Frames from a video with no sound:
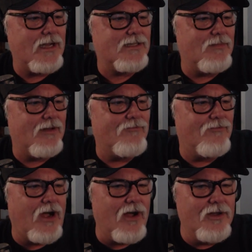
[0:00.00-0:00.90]
is my
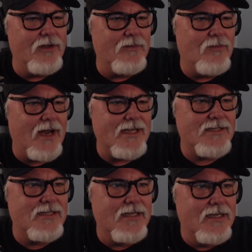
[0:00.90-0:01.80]
volume? Why
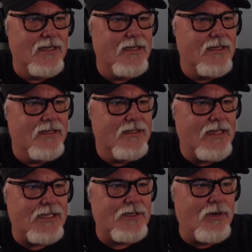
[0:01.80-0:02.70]
is
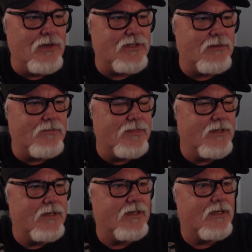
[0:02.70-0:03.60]
that's supposed God, your
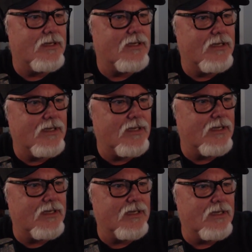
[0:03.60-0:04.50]
devil never
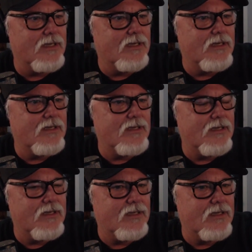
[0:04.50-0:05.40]
summons me. A
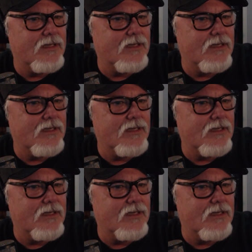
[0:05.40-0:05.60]
feeling when you love